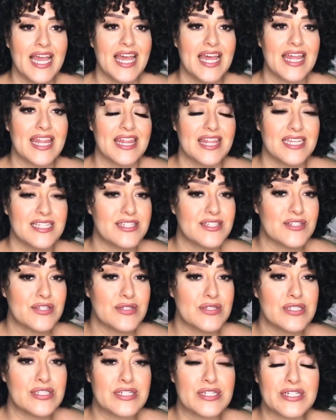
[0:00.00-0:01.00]
This
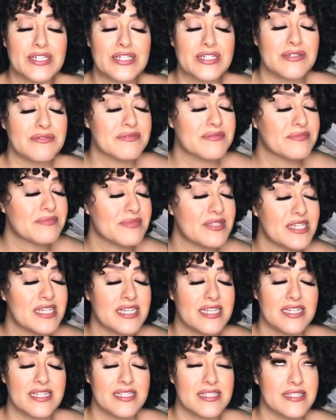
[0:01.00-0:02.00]
juicer,
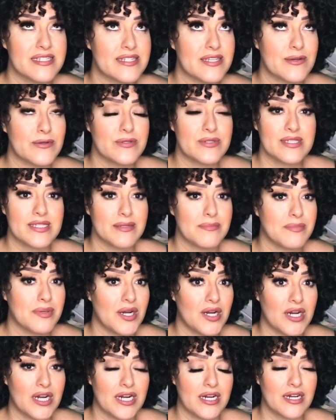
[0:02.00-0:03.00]
it is so
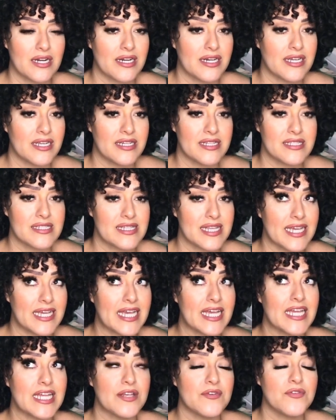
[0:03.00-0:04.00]
subpar. It is like
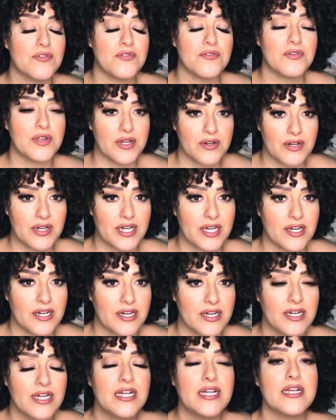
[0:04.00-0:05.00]

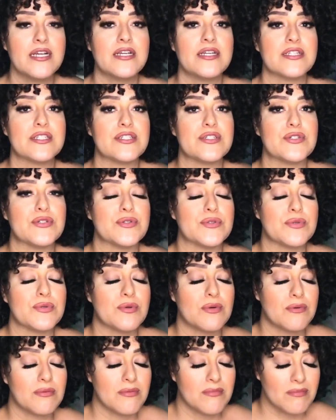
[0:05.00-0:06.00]
inferior
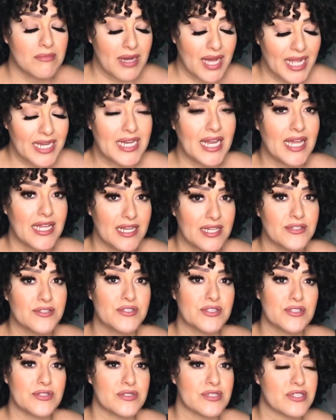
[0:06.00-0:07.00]
to my
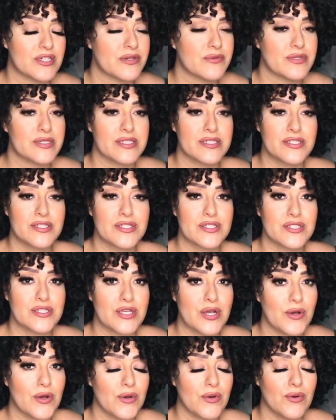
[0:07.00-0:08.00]
900 juicer. It was
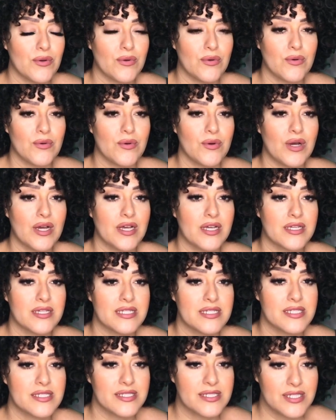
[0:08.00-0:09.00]
so
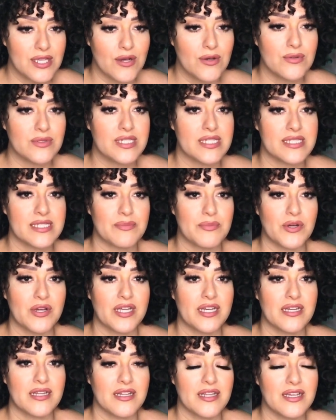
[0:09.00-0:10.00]

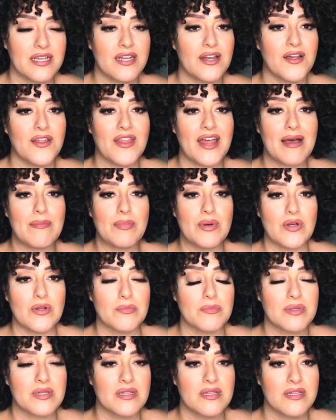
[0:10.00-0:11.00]
disappointed. Look at all that pulp.
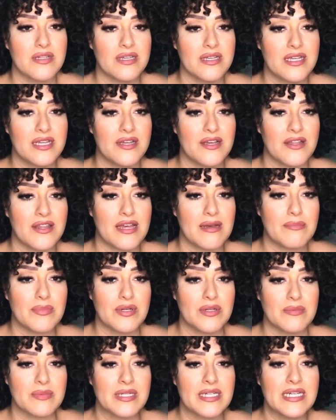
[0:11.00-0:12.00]
Look at all that
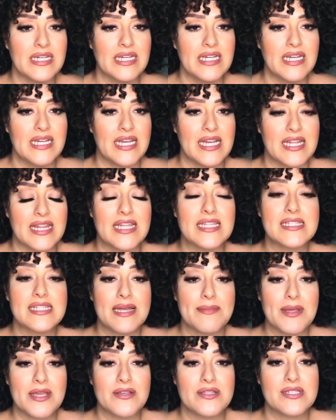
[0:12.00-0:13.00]
pulp. And this
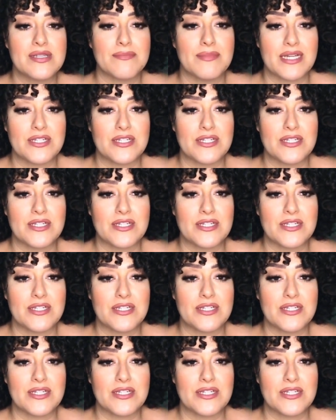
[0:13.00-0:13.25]
time I used a mesh